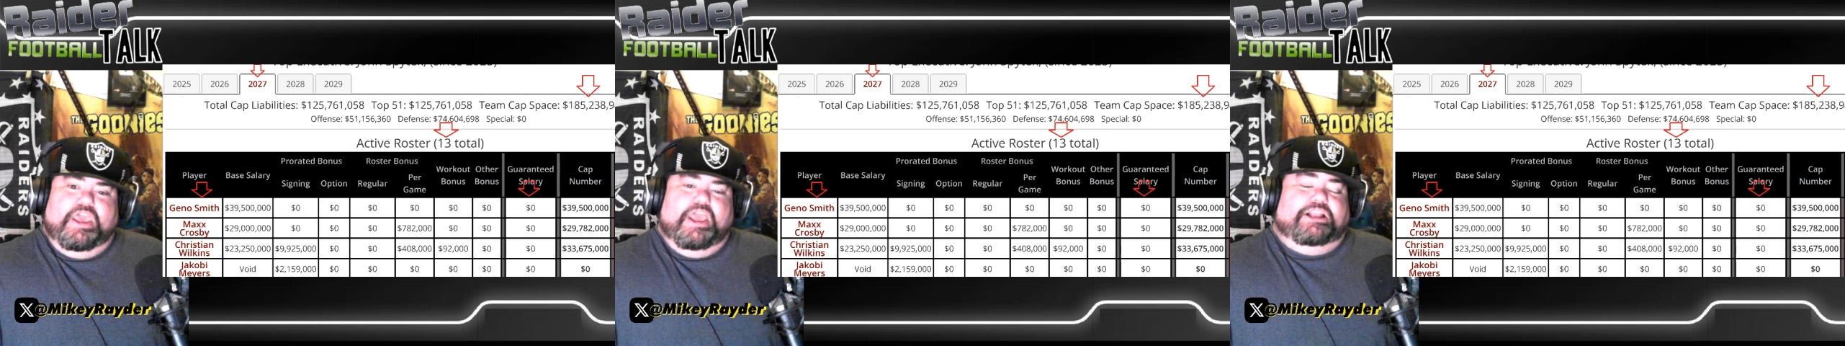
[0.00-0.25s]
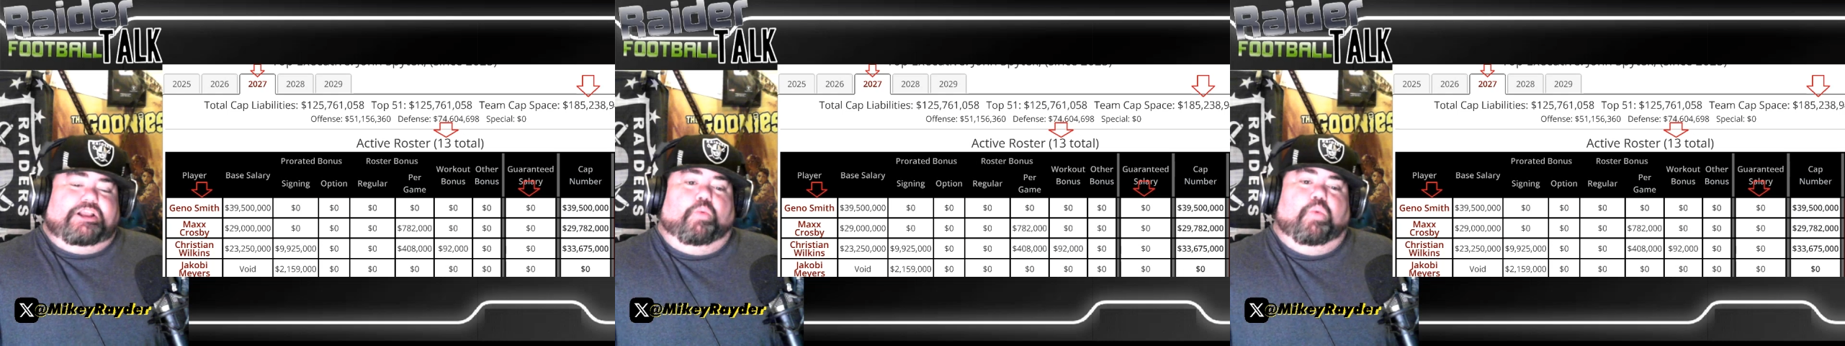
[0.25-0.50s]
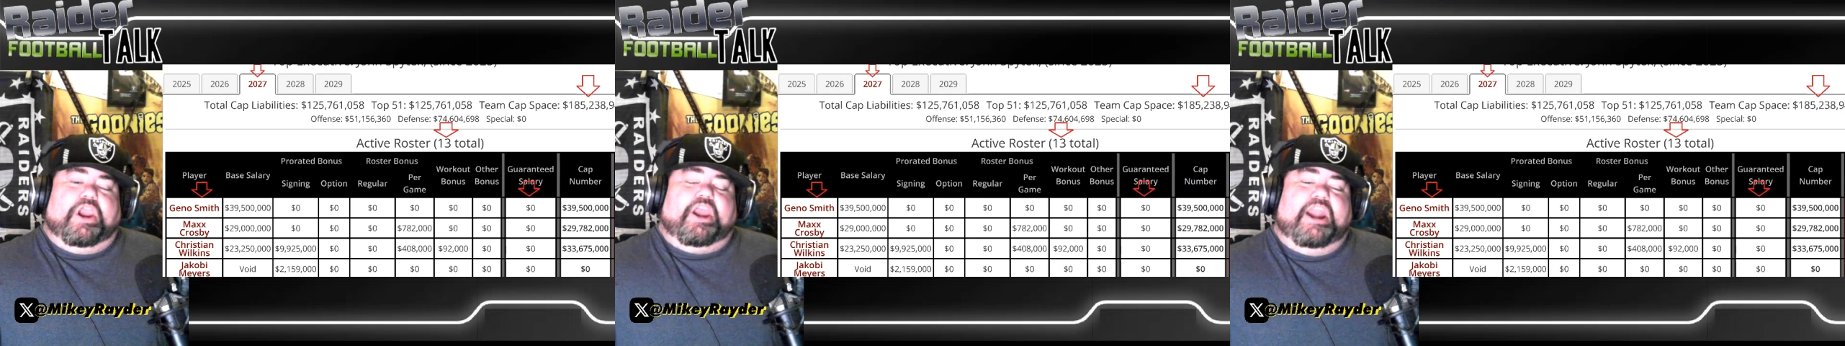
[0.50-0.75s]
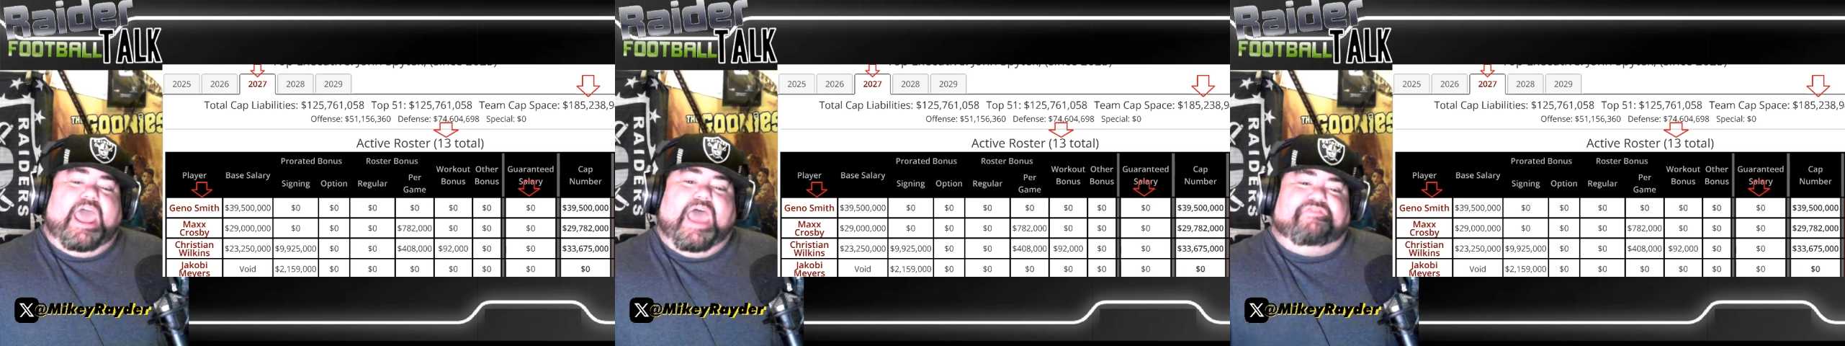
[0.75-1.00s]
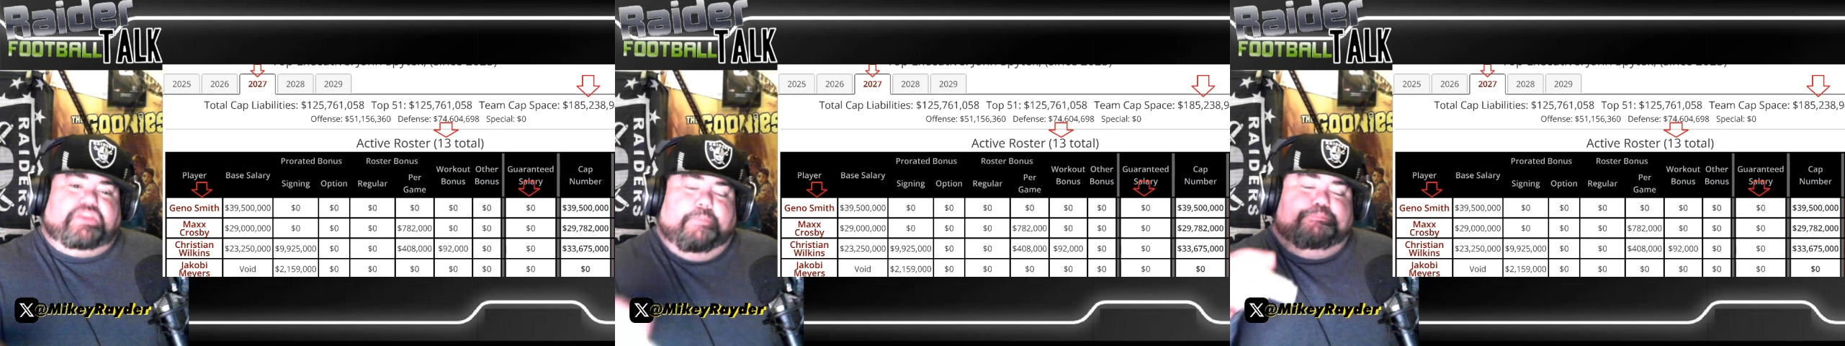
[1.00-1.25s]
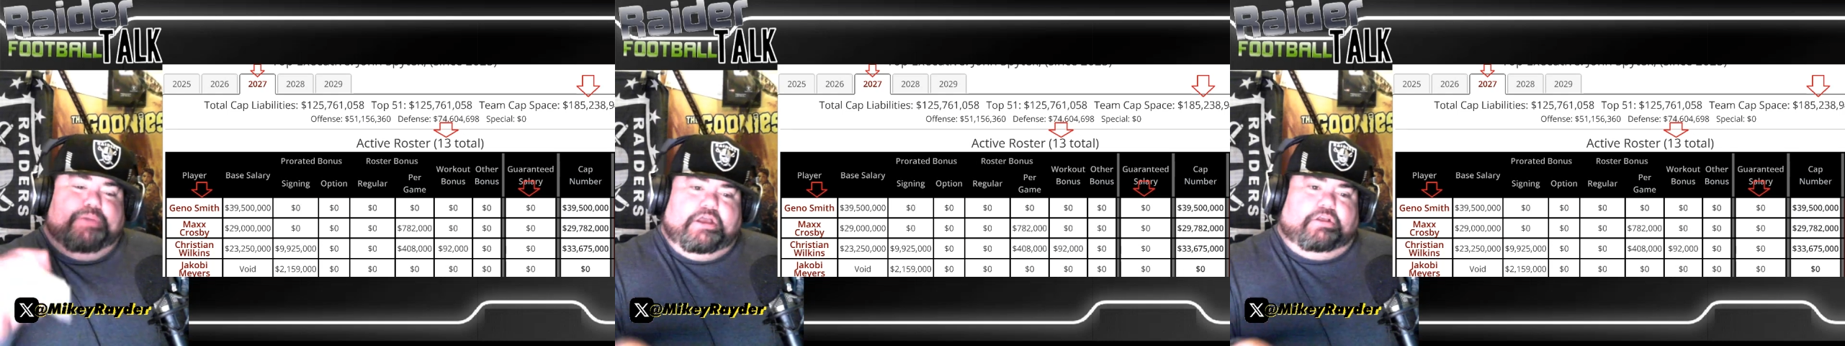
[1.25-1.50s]
So we're going to have to
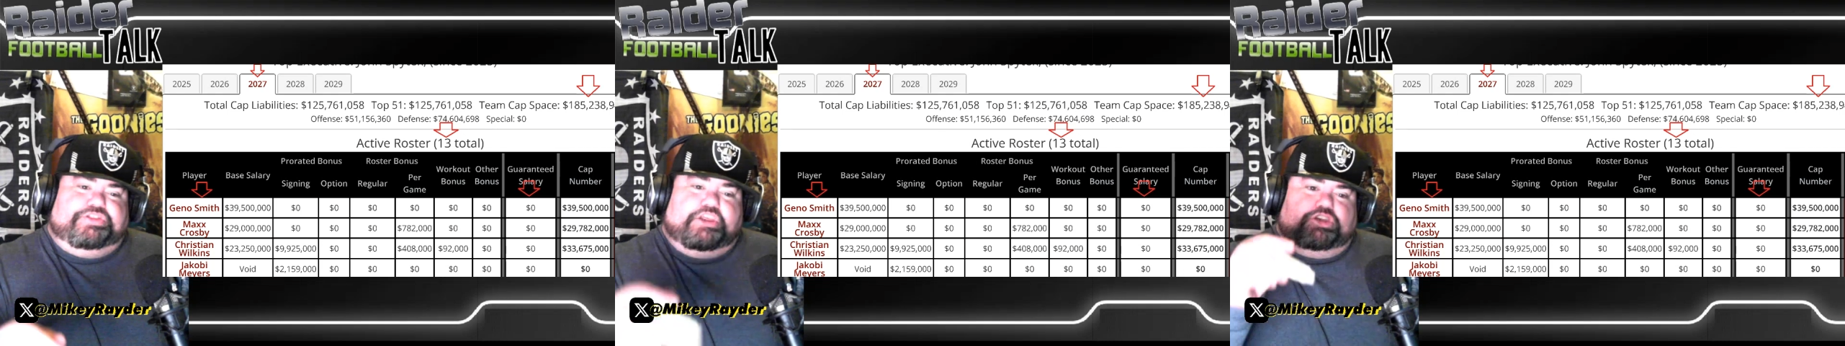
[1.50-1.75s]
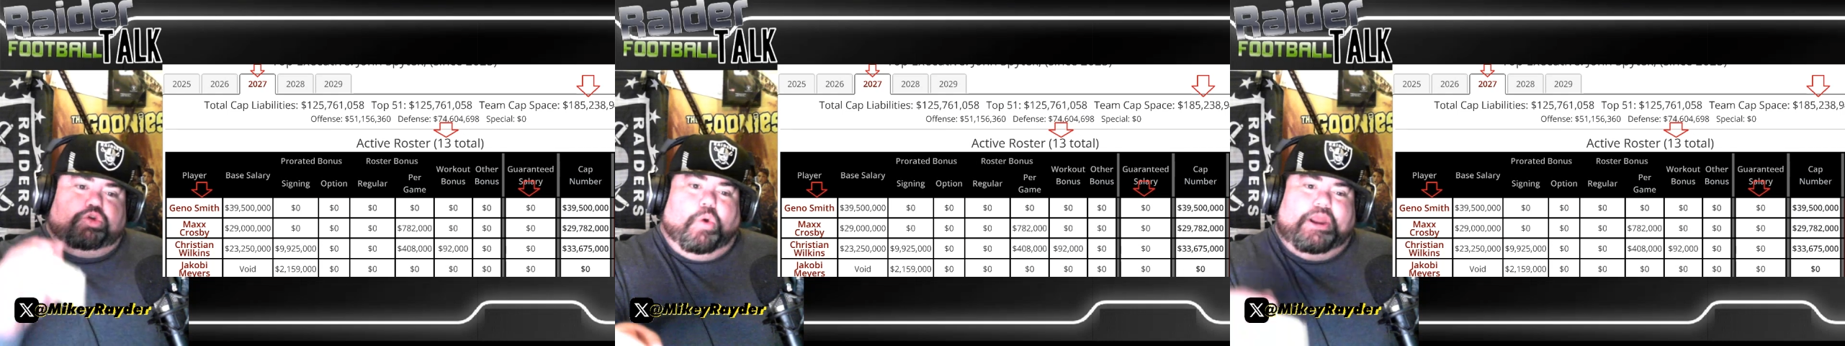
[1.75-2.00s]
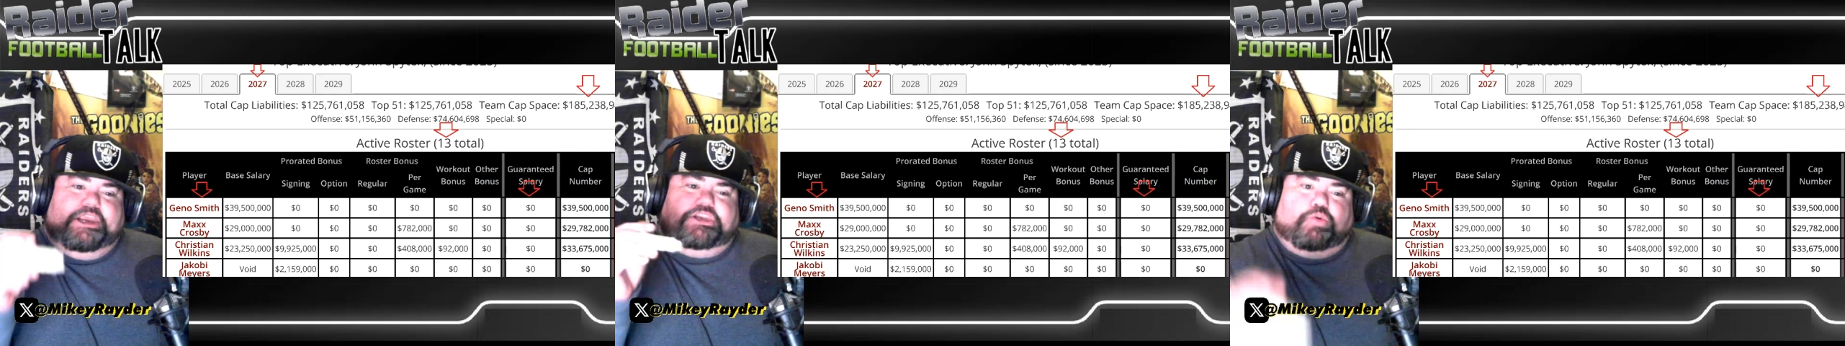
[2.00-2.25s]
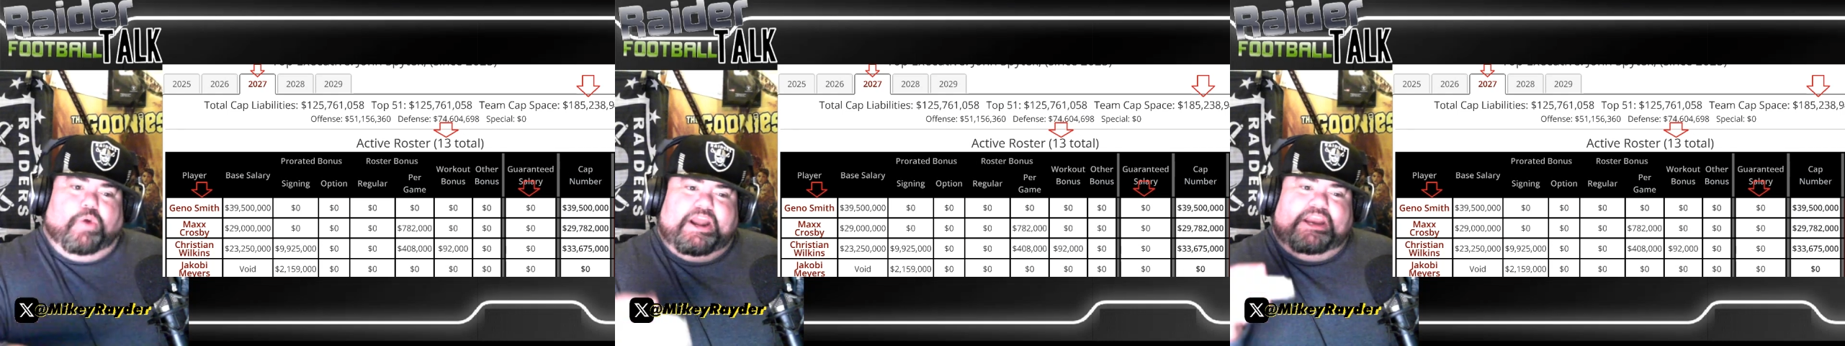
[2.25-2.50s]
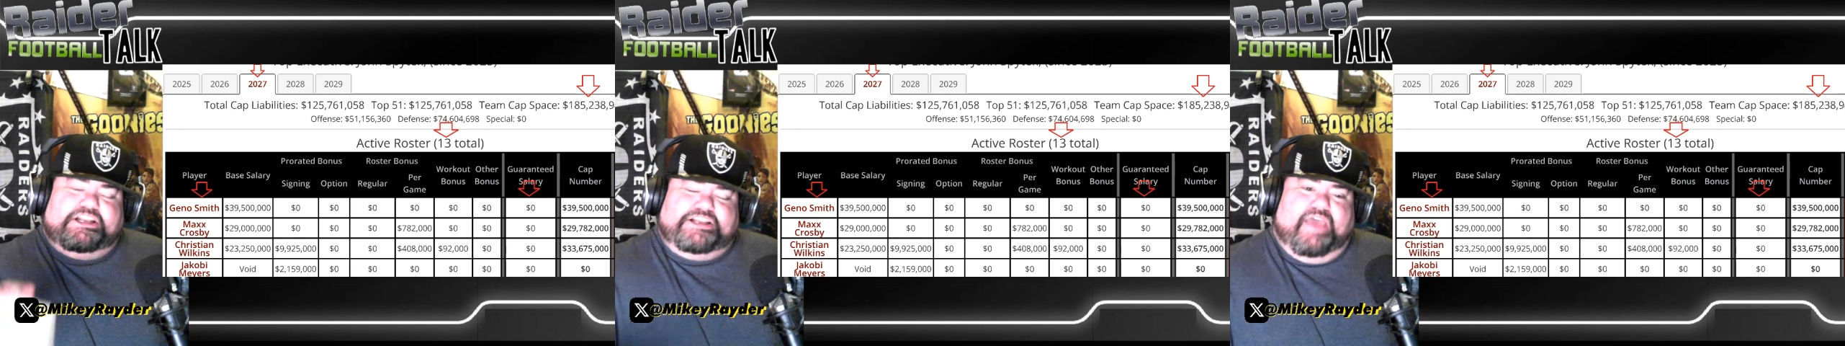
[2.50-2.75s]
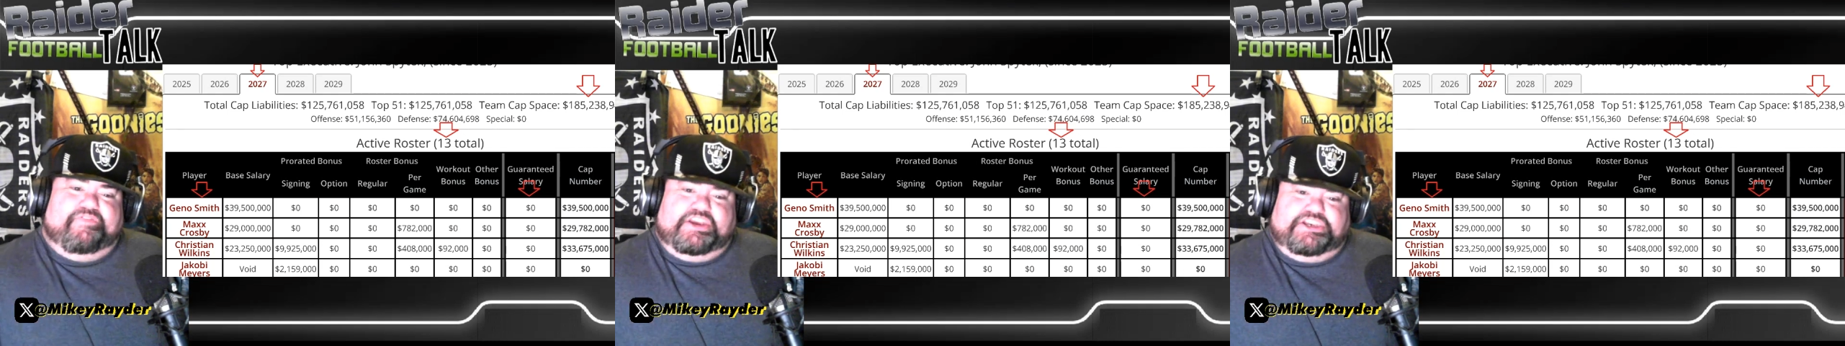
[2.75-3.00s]
build the
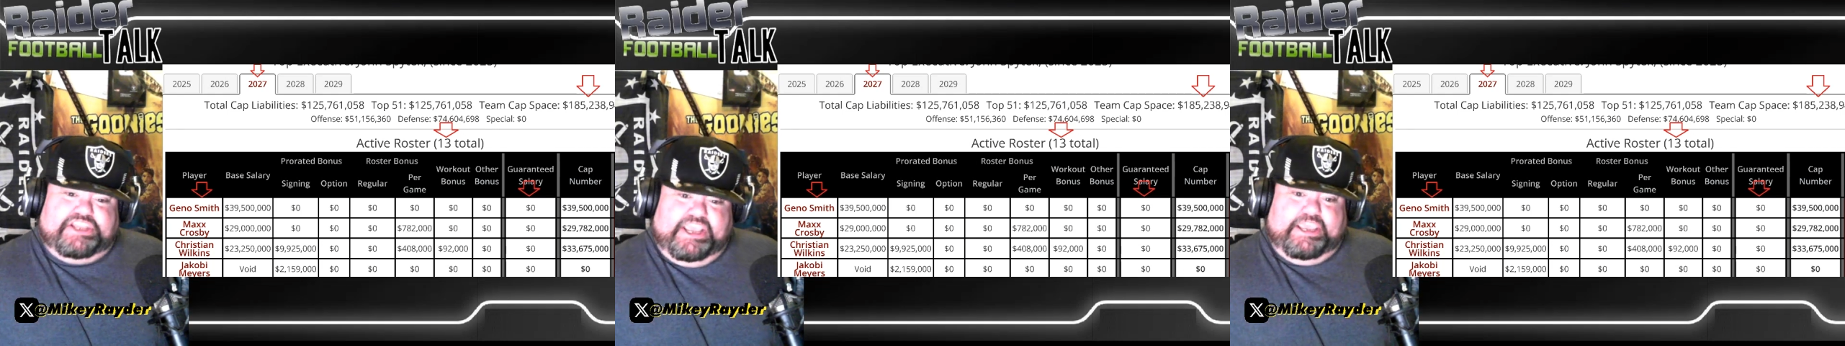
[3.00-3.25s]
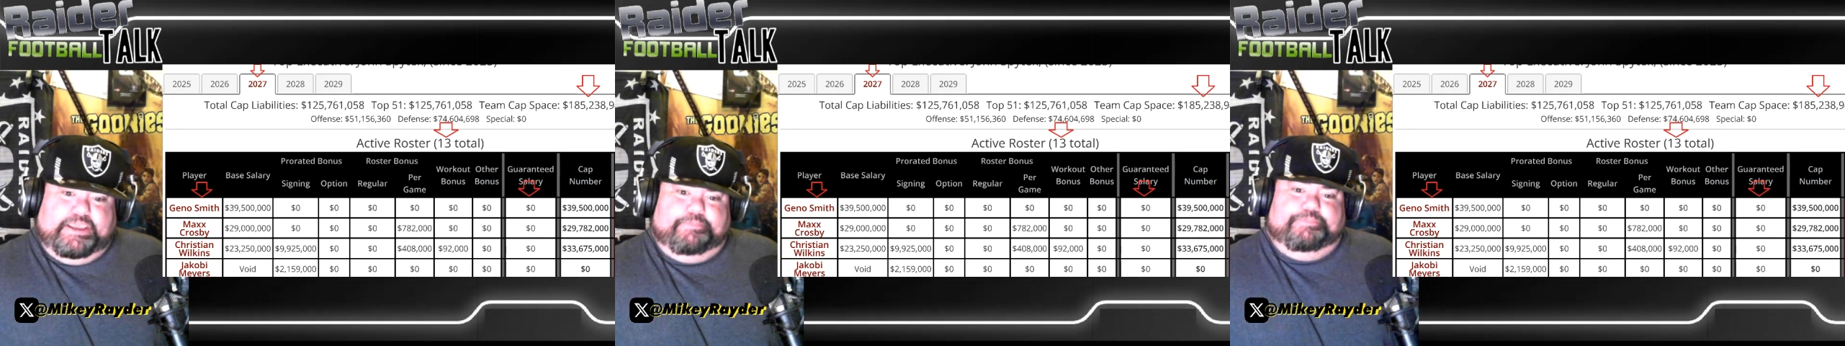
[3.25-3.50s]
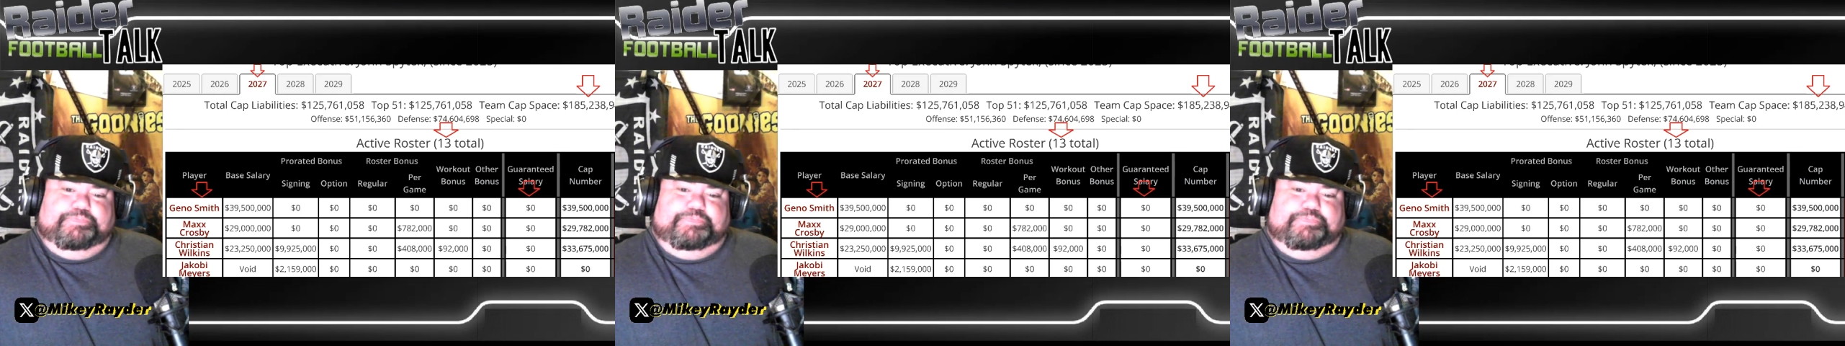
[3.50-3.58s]
2027 team